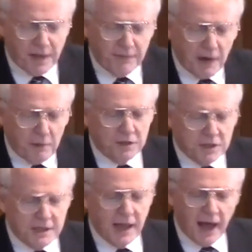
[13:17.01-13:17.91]
If I would have
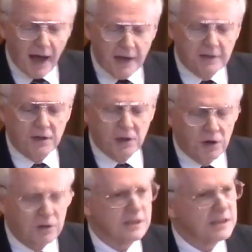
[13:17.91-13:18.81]
just had the
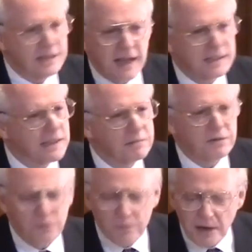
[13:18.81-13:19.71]
courage to say something
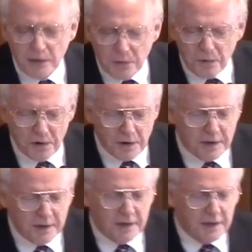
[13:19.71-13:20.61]
for my Lord,
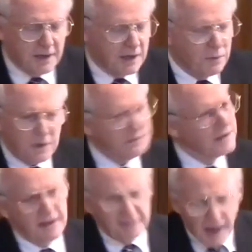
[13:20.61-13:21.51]
it wouldn't have
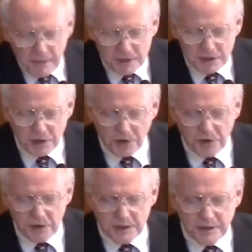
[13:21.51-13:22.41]
taken that much courage.